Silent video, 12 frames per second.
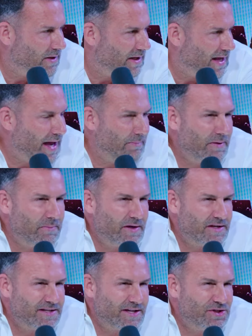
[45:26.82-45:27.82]
being happy
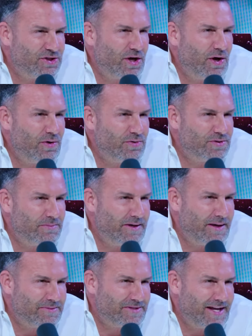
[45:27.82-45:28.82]
because I chose to
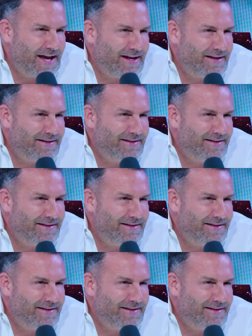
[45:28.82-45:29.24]
be upset.